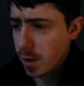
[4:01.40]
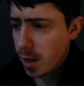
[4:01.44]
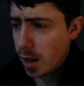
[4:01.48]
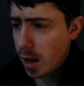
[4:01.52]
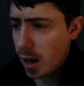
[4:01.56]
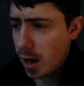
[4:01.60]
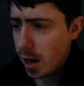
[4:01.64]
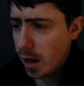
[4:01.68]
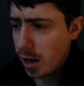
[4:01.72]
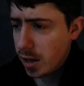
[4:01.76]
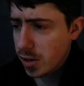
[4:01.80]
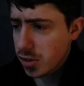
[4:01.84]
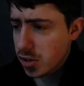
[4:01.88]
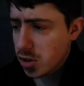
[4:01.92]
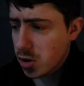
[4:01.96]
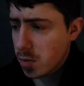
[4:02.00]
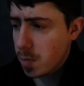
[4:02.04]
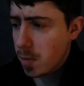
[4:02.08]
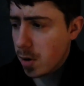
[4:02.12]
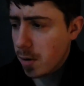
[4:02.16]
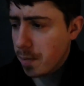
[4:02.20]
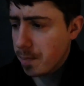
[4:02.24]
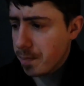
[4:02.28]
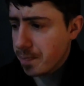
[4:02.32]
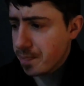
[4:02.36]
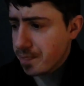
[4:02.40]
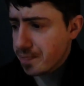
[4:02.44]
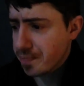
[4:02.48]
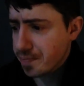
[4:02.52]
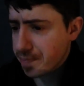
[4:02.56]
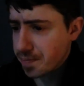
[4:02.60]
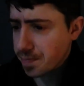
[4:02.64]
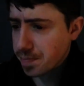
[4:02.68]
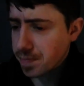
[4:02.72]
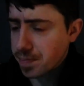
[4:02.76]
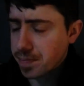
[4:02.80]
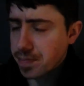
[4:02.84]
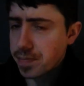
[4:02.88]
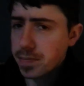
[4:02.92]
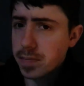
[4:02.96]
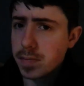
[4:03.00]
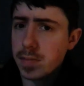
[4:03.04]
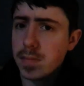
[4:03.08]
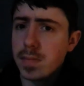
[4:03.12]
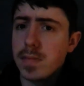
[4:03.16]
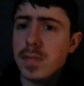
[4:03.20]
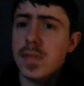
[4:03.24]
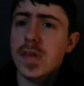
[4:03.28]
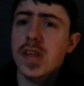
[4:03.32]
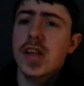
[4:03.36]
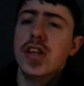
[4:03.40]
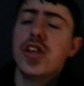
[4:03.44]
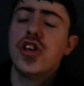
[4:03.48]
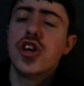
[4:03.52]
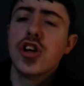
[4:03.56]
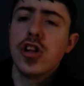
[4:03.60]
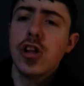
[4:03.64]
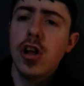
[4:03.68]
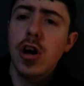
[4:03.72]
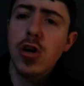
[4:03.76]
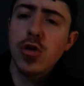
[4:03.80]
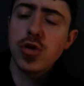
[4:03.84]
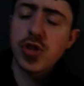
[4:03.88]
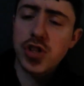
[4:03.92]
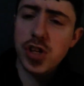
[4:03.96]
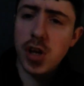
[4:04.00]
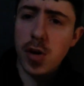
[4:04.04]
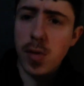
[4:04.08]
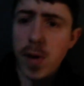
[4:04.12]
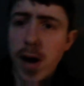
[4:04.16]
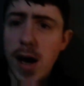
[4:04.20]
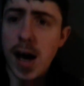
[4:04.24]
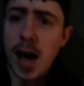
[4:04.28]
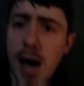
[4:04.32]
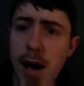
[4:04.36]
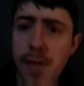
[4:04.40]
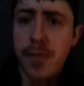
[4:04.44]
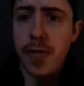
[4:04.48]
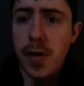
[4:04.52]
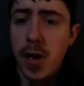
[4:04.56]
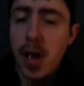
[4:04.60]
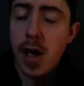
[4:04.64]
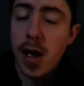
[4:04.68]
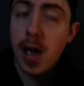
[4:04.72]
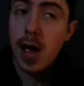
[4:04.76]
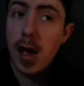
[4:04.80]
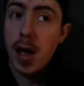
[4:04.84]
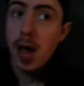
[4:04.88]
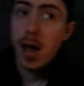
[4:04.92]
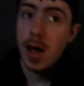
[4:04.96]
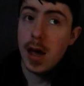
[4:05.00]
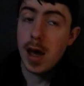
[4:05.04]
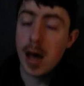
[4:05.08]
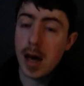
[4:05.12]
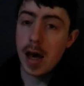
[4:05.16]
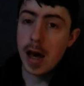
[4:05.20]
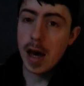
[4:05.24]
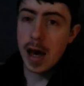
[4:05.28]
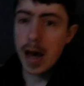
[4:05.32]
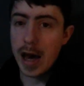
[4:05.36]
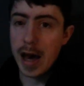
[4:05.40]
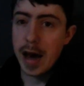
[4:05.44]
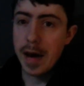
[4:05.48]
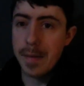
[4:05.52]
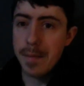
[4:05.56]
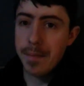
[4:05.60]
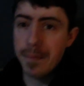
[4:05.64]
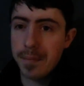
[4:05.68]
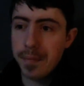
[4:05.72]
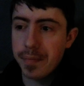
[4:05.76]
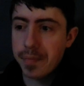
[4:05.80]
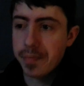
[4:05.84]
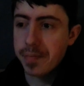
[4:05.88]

to come on. You'll also have a